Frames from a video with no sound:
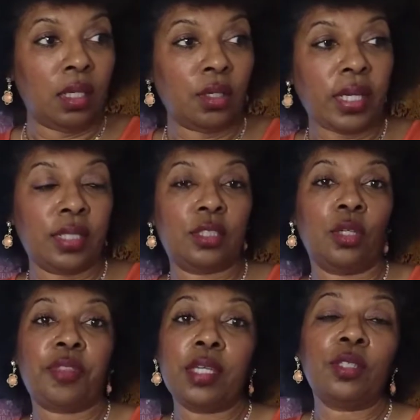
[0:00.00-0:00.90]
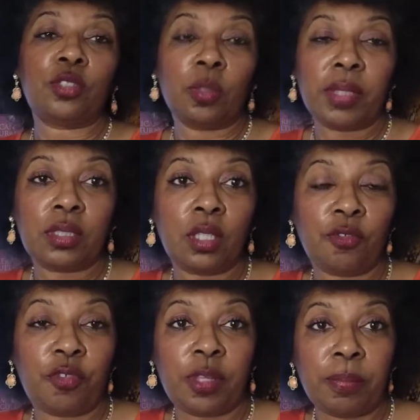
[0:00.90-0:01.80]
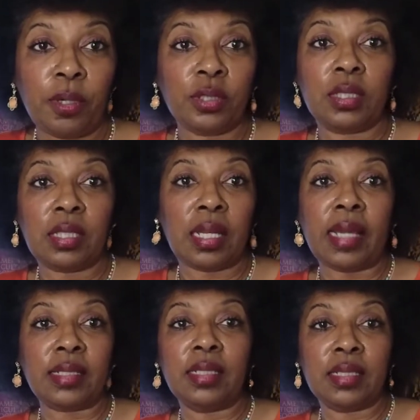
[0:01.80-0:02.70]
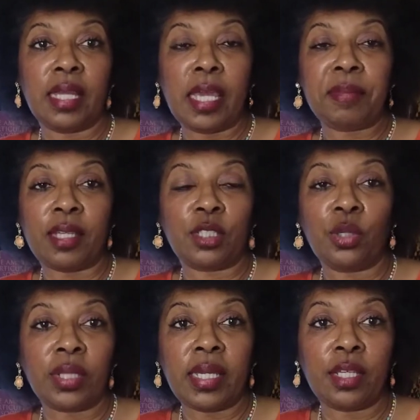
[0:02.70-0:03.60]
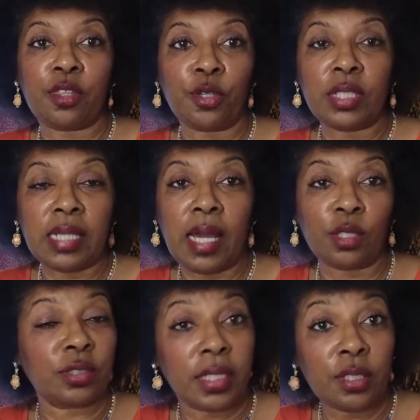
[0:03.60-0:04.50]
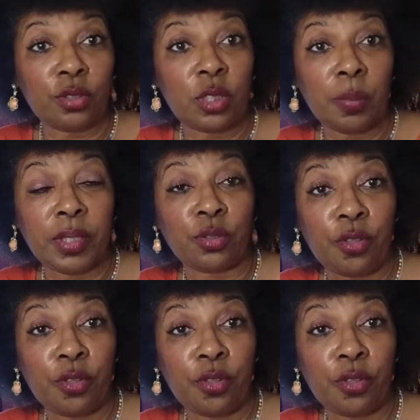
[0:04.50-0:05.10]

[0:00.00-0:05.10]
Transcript: okay, so thank you so much for the person that I didn't name that donated $30. Thank you so much for